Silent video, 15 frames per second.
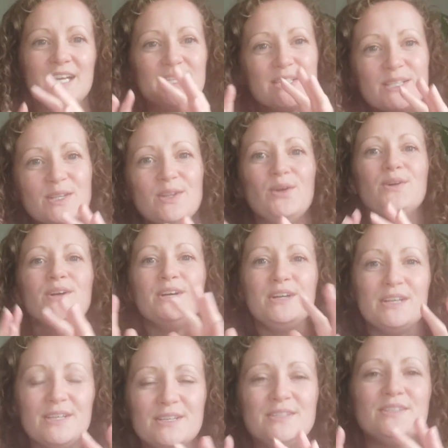as long
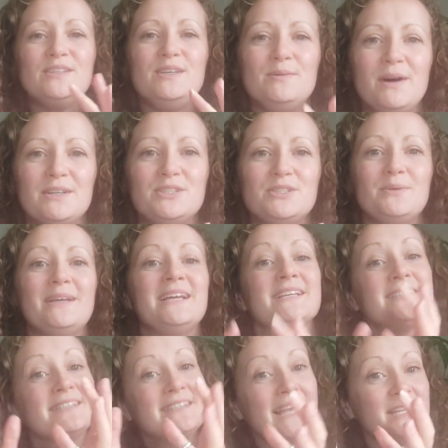as you are doing a
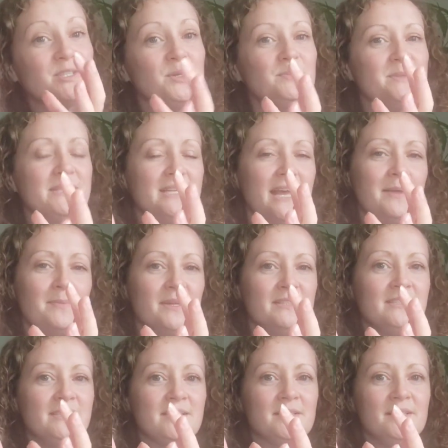setup
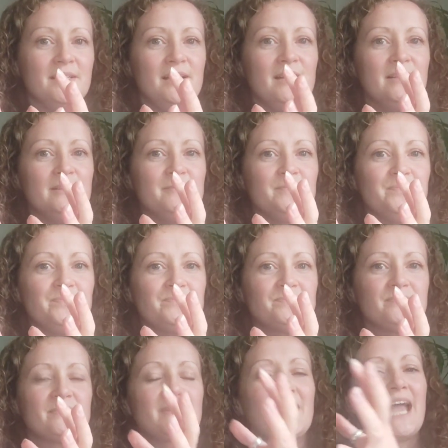statement
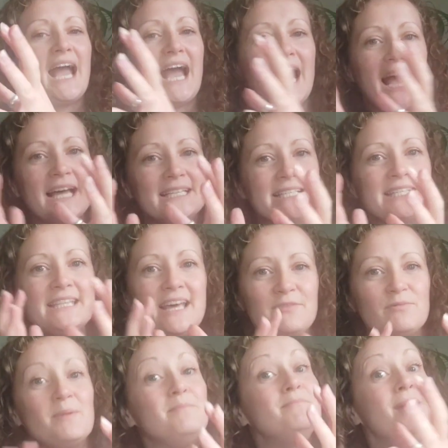and then
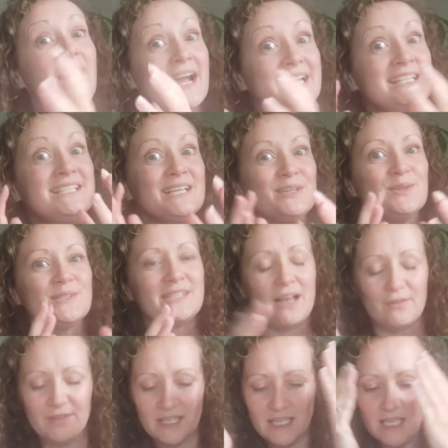reminding
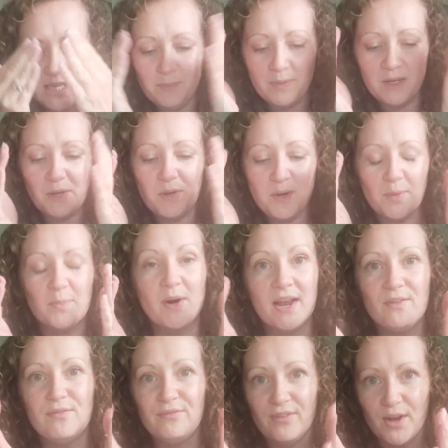yourself, keeping your
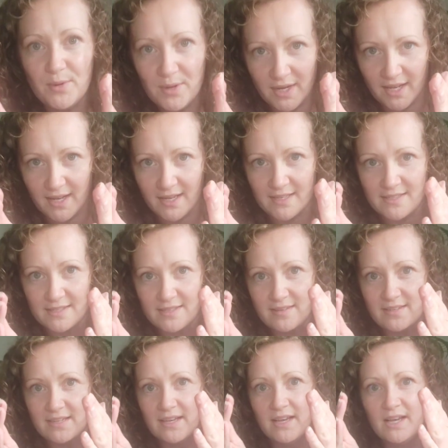brain
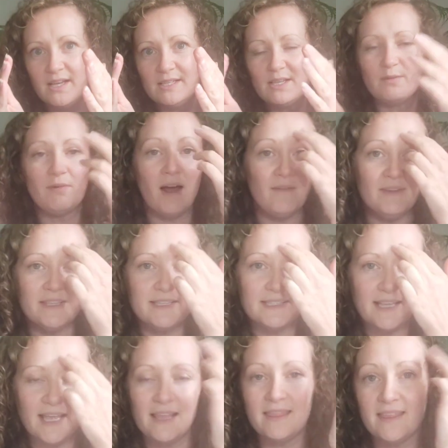focused. So rather than
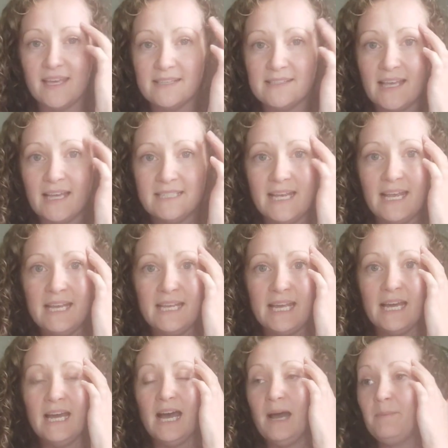saying this headache,
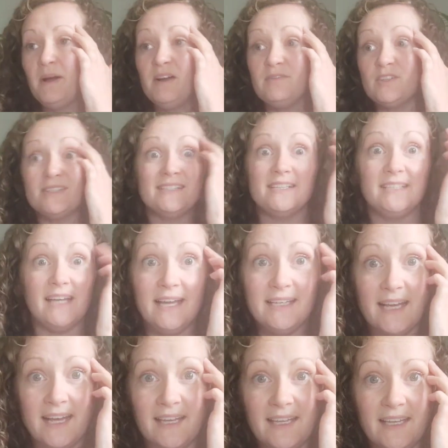I might have just said
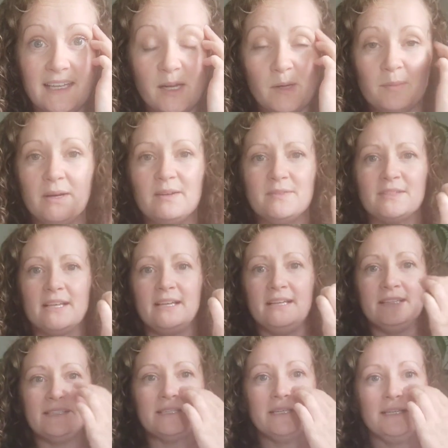headache. I might have
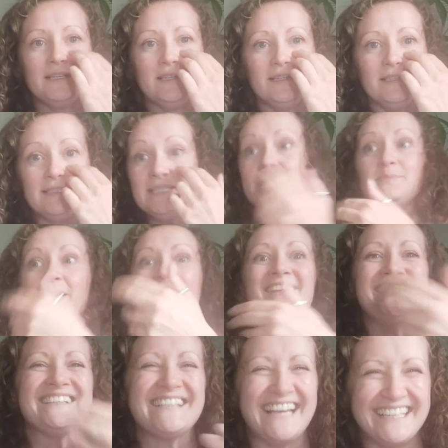said despite
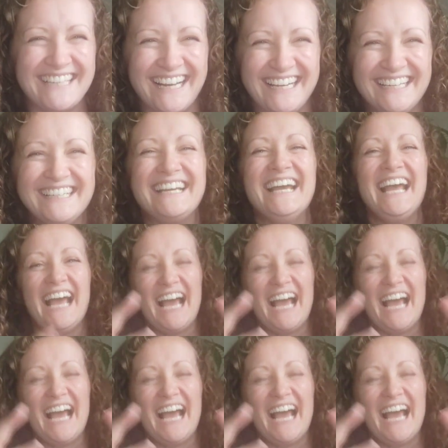this headache.